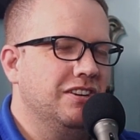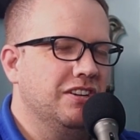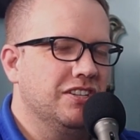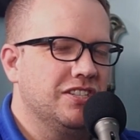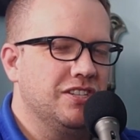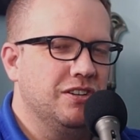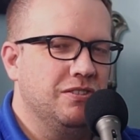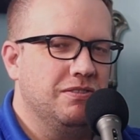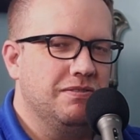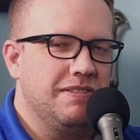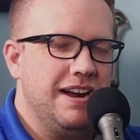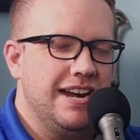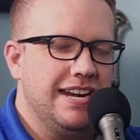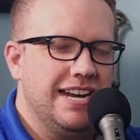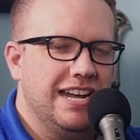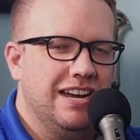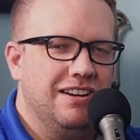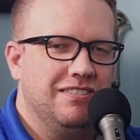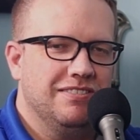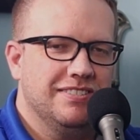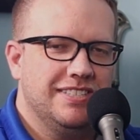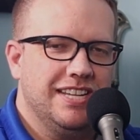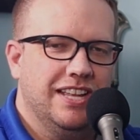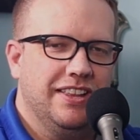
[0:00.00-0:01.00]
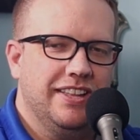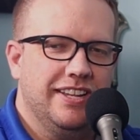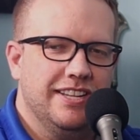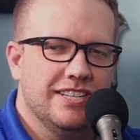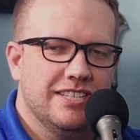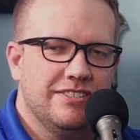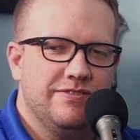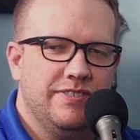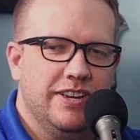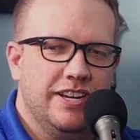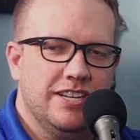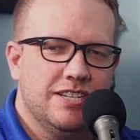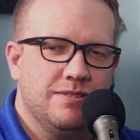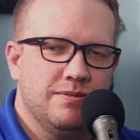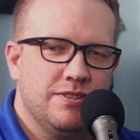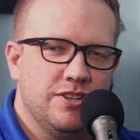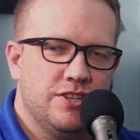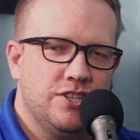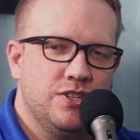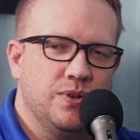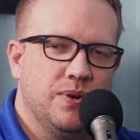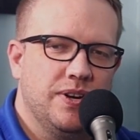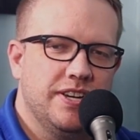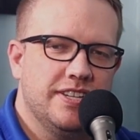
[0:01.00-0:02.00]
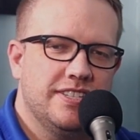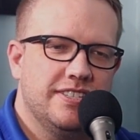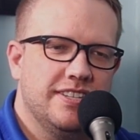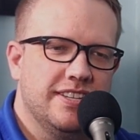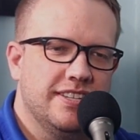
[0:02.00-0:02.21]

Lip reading: So right now, Zellion's faced with a choice.